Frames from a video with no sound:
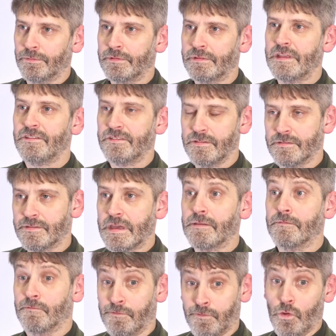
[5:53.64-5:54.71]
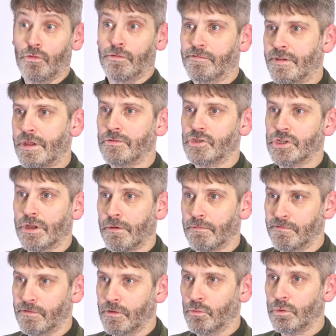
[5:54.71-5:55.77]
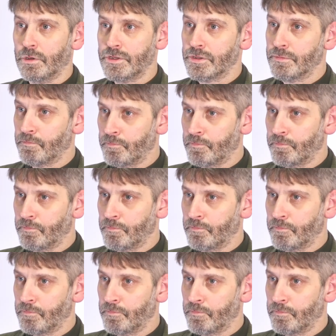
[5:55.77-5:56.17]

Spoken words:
decent thing for the future going forward.